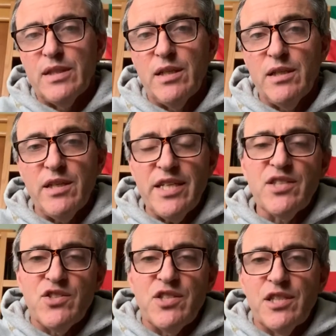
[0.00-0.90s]
And I can
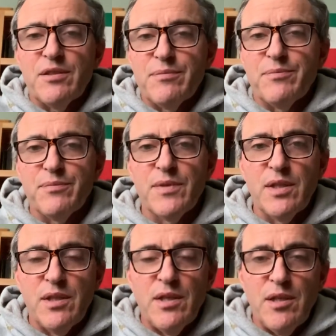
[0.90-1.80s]
sing,
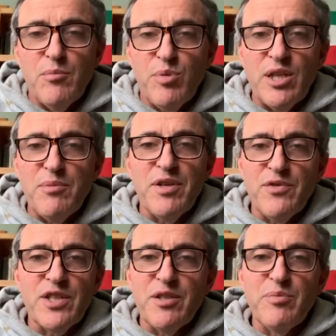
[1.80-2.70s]
but I'm
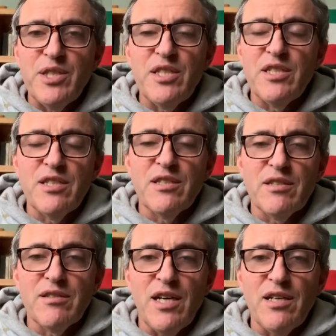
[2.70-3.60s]
never going to be
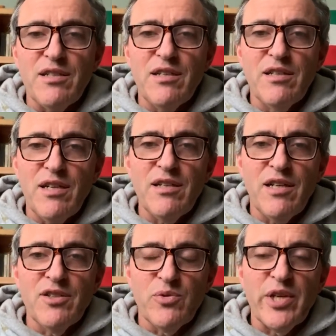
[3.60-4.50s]

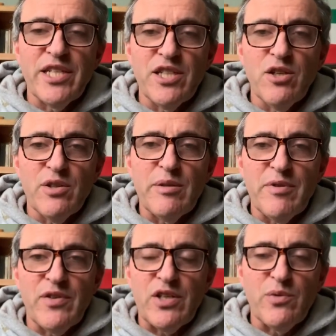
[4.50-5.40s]
on the radio, and I'm
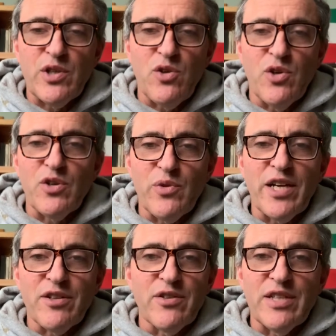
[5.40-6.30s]
never going to record a
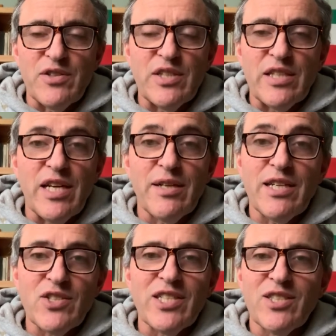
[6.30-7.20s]
record or anything
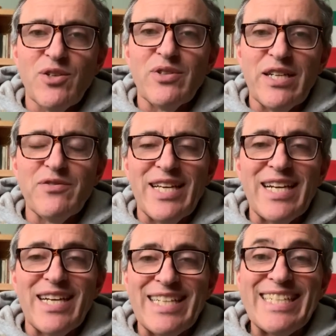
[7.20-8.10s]
because I don't have that
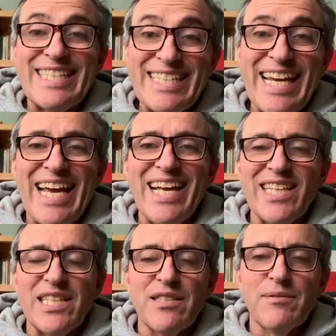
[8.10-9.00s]
kind of talent.